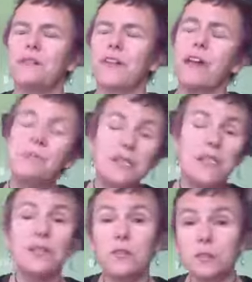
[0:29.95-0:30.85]

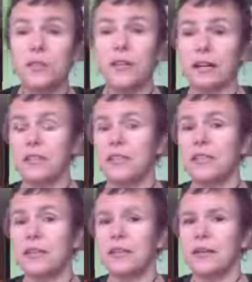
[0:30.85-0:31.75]
famous use, I would
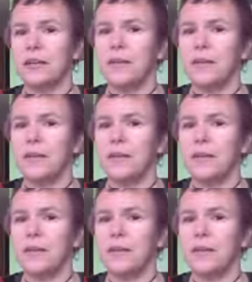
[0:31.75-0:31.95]
say.